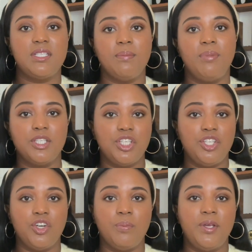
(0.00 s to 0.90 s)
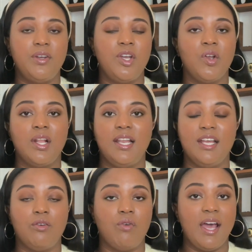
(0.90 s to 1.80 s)
a budget European airline like
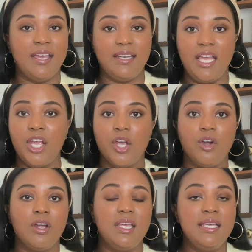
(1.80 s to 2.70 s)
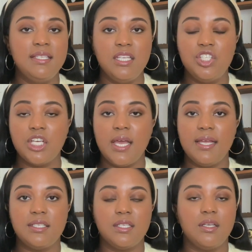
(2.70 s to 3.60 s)
Ryanair,
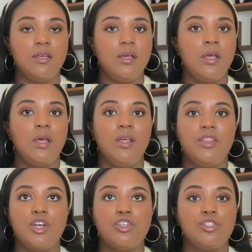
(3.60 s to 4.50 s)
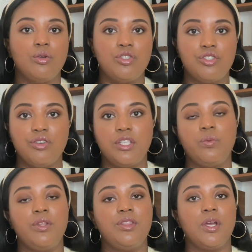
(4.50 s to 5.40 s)
EasyJet. They're so strict
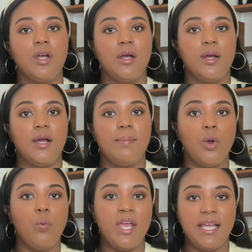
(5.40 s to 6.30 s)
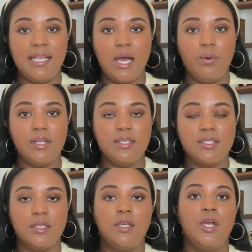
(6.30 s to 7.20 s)
with their weight allowance.
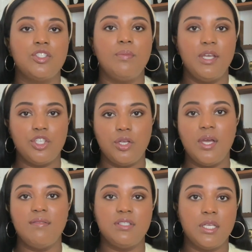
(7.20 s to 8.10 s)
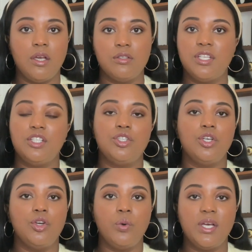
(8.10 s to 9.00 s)
So make sure you have a scale so that you
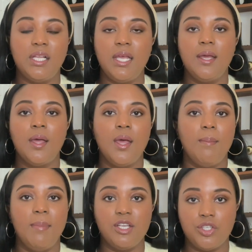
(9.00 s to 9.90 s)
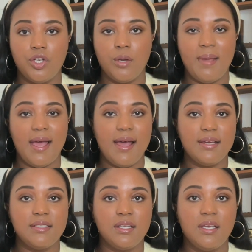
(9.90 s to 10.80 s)
can quickly measure your
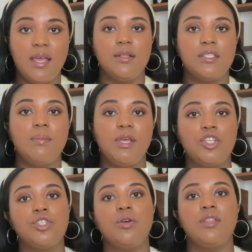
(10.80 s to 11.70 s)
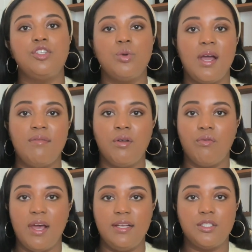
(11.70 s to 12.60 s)
bags to make sure that you have the
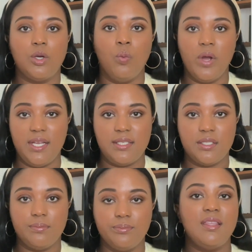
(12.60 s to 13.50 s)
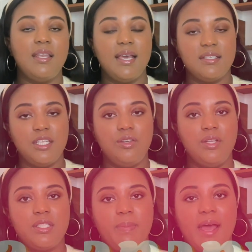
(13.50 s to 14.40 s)
right weight. The next thing you
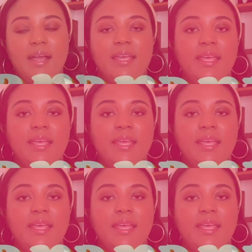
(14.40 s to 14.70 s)
need to pack